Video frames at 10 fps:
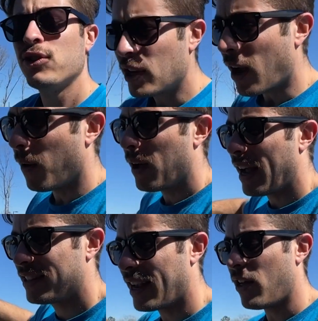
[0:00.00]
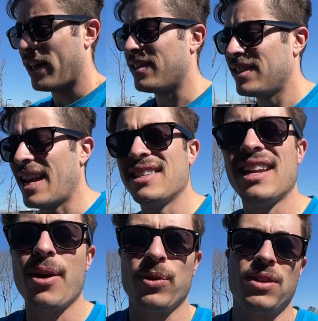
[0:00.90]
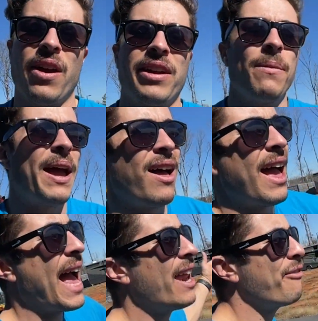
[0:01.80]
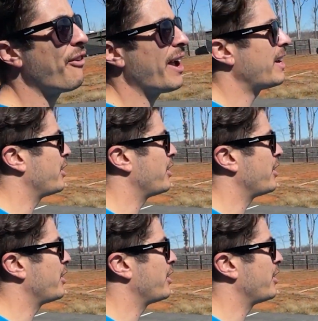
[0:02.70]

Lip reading: So I say all that to say today we're talking about how to find a